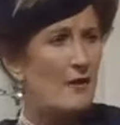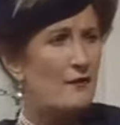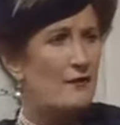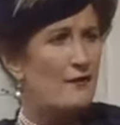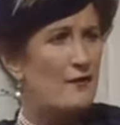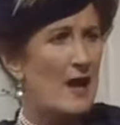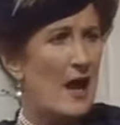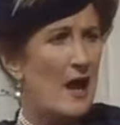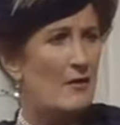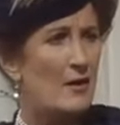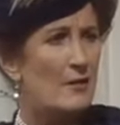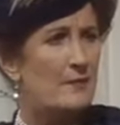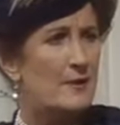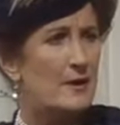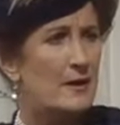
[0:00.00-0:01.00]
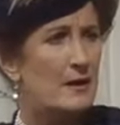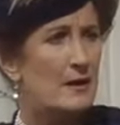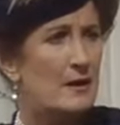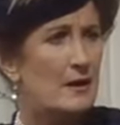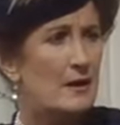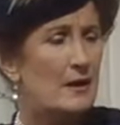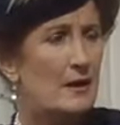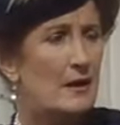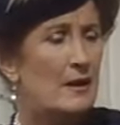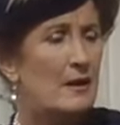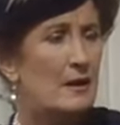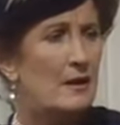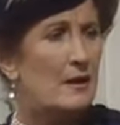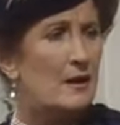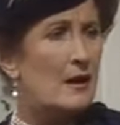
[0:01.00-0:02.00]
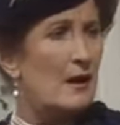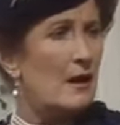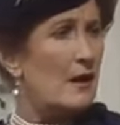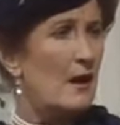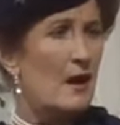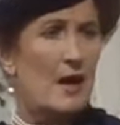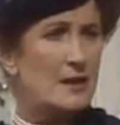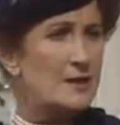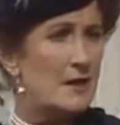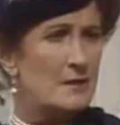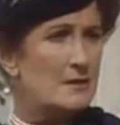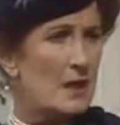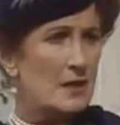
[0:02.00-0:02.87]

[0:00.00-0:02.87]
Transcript: flower pi- I don't